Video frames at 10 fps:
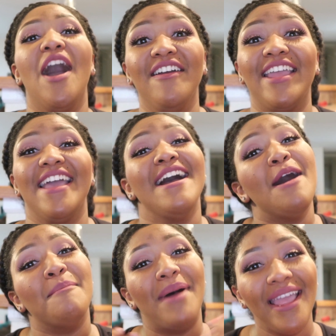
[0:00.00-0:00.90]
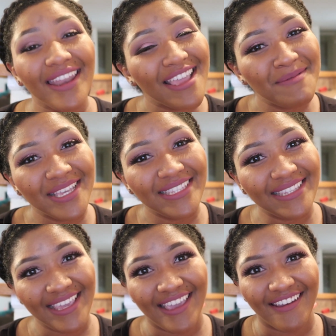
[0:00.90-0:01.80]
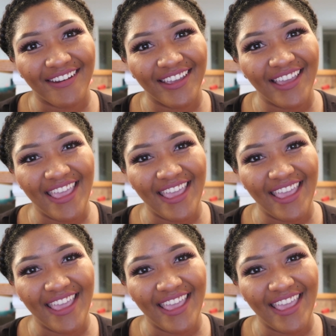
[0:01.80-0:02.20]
All right, my name is Sierra,